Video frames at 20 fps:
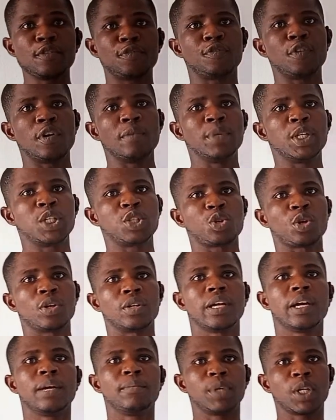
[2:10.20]

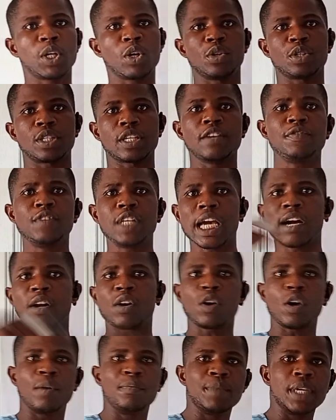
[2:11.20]
information because if they are
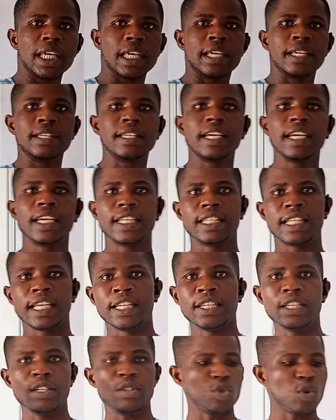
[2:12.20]
coming in,
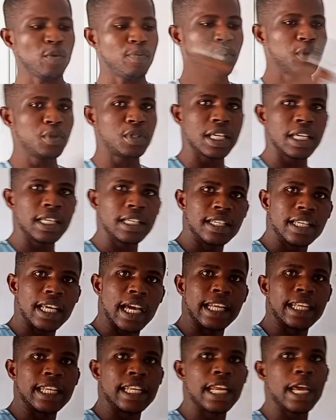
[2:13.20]
they need to put in
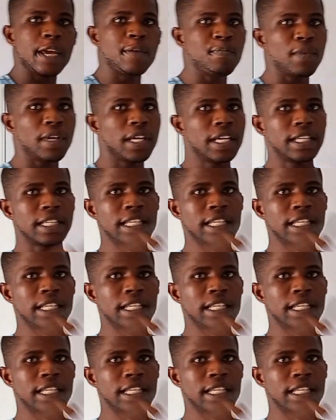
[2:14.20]
their name,